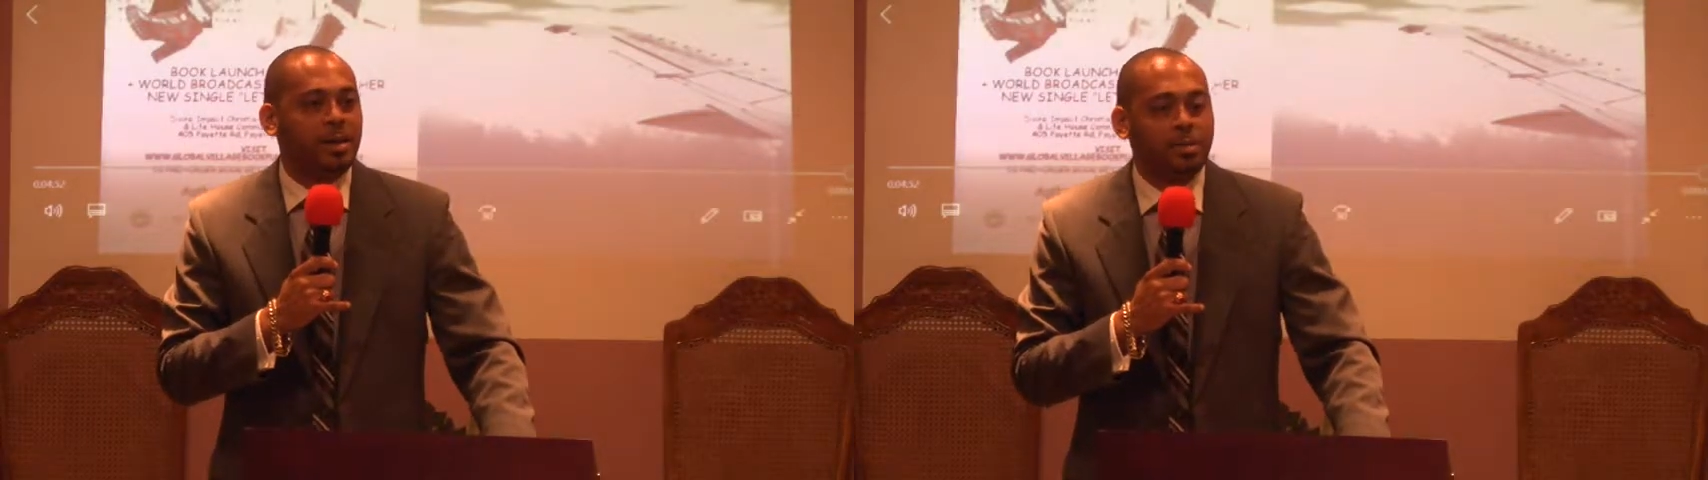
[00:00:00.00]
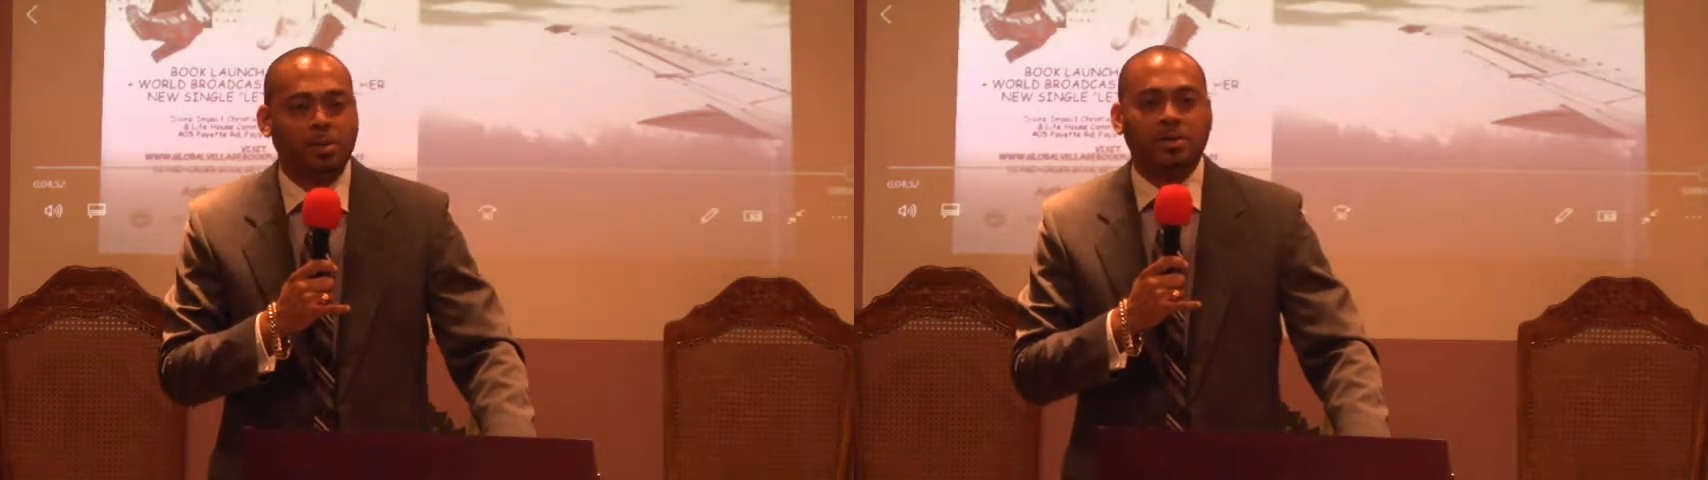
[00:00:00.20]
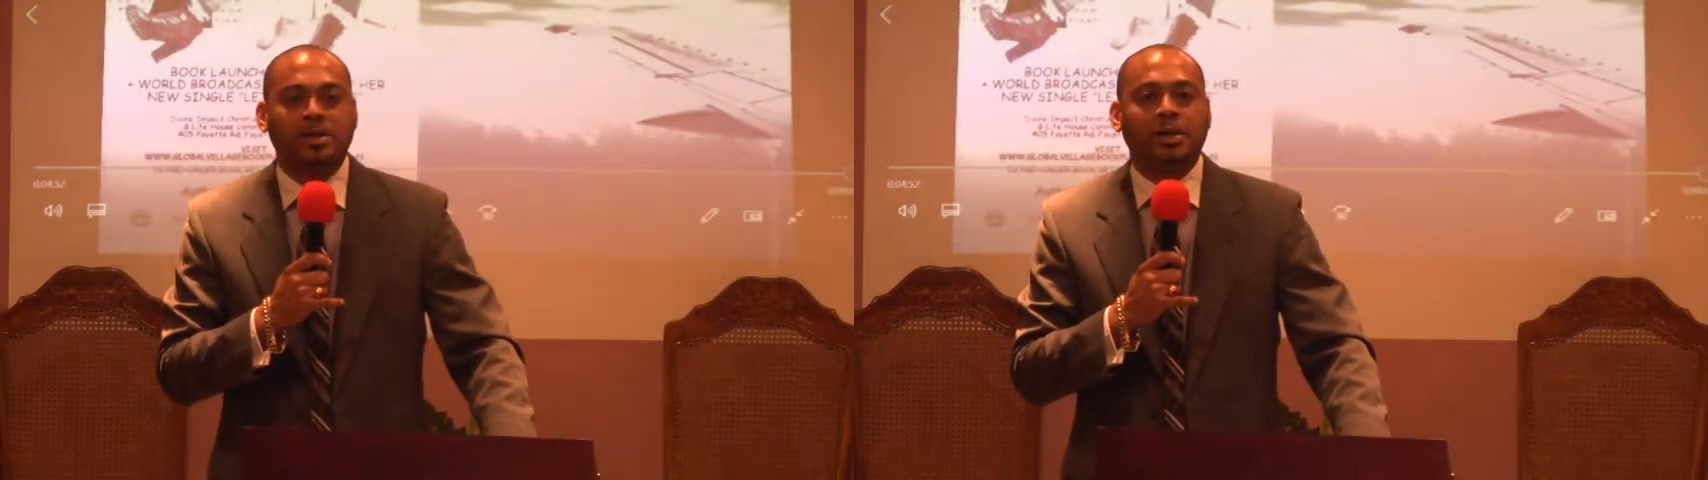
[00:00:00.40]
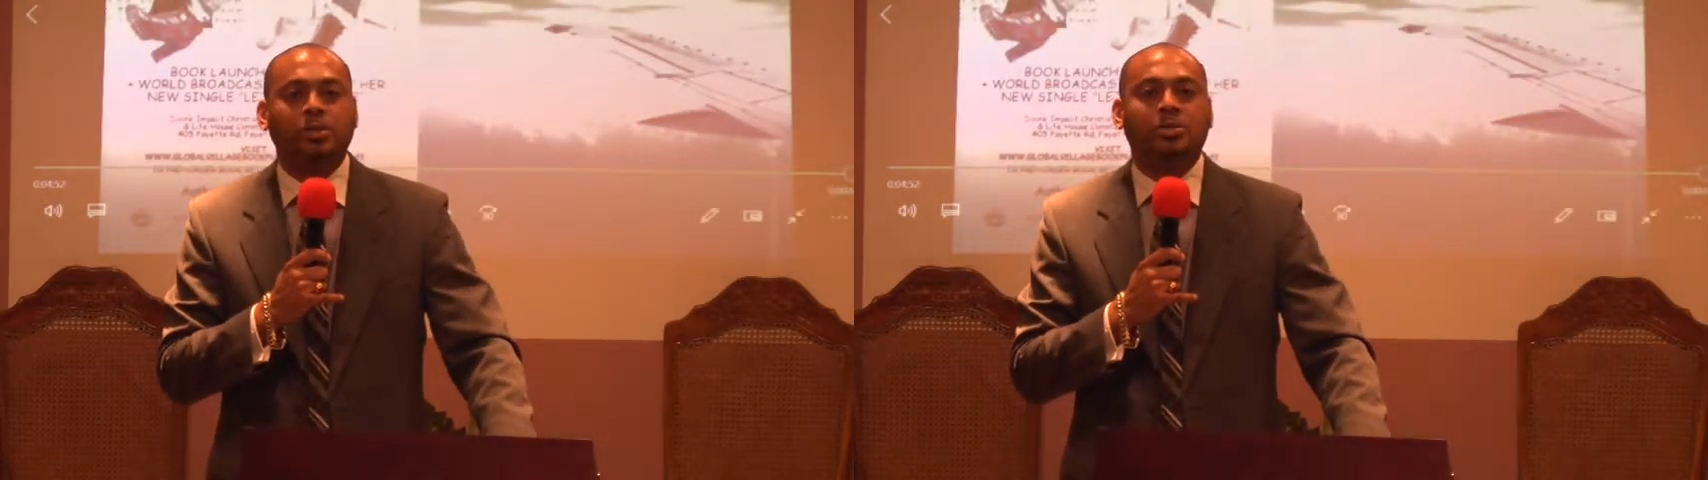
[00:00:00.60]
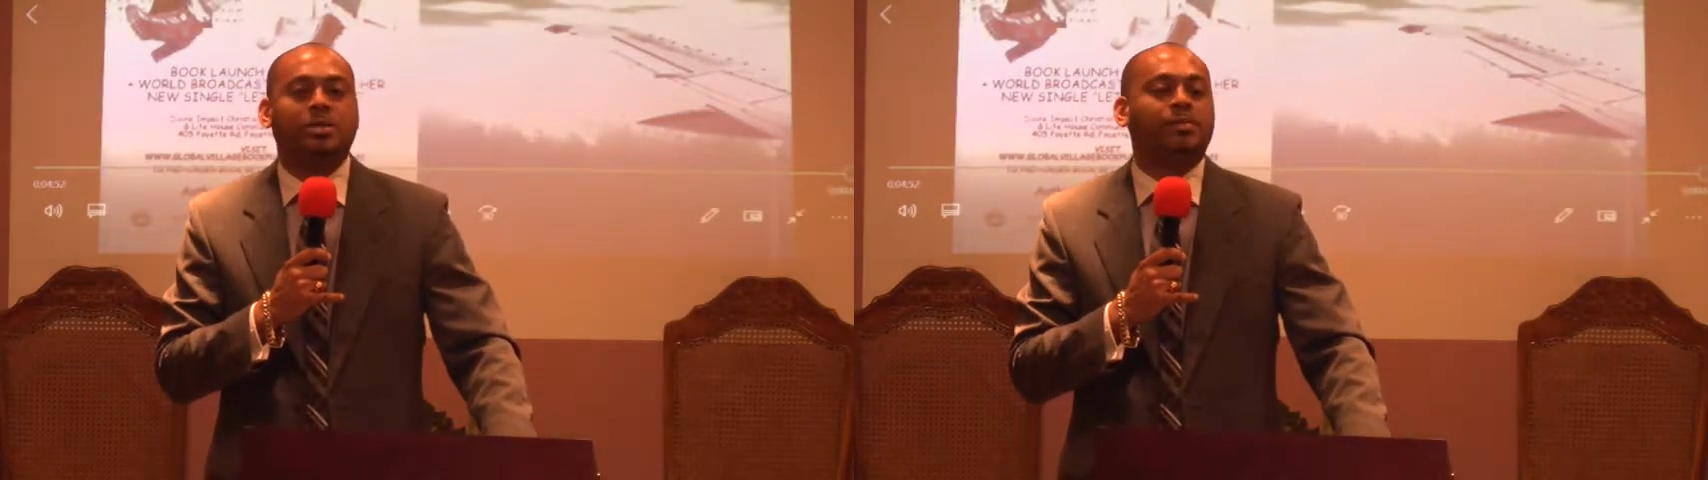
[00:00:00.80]
a person that
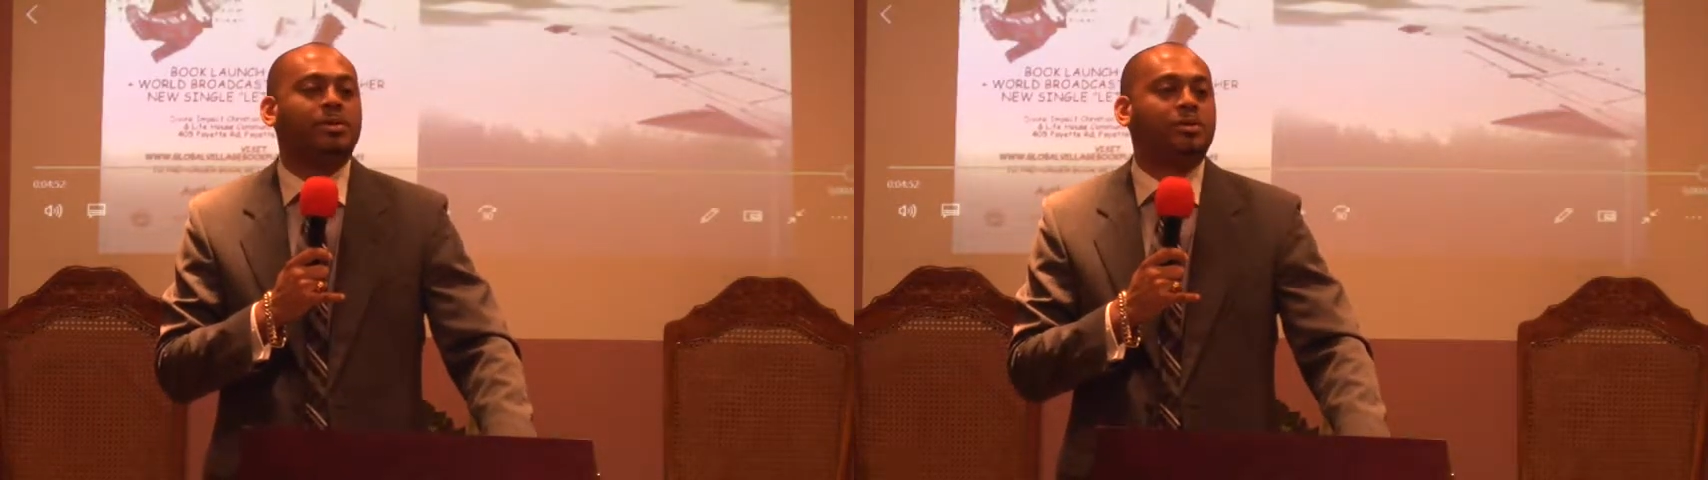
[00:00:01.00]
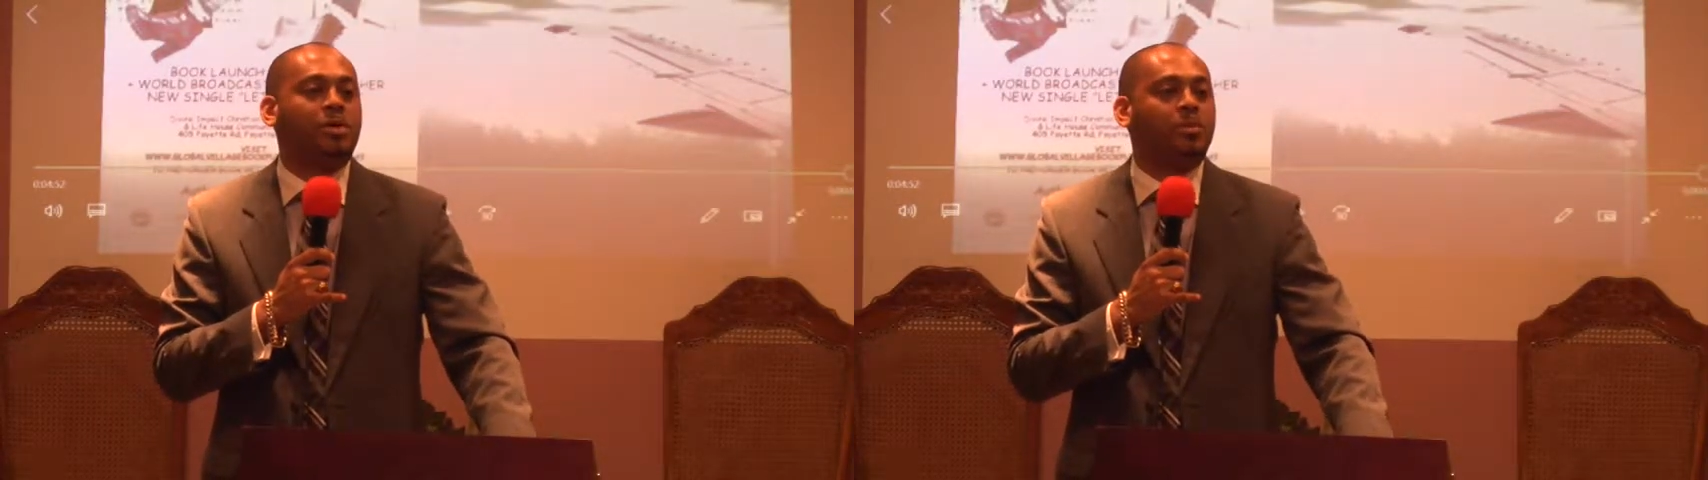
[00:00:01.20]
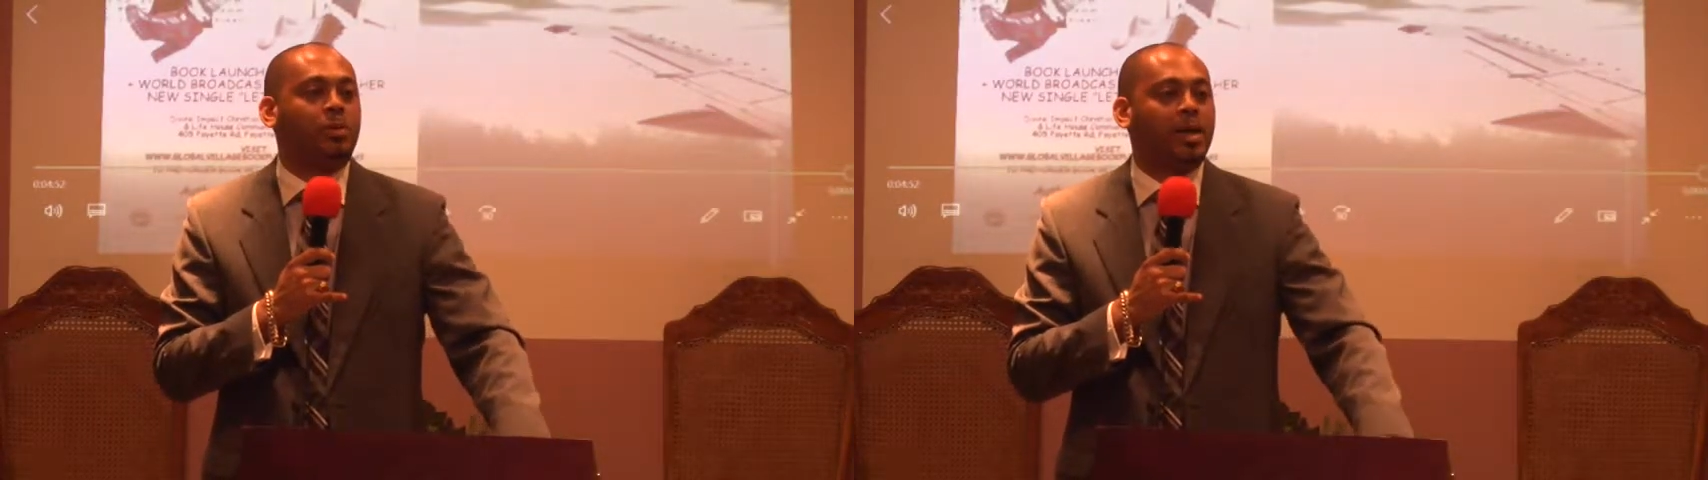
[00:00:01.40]
knows nothing at all about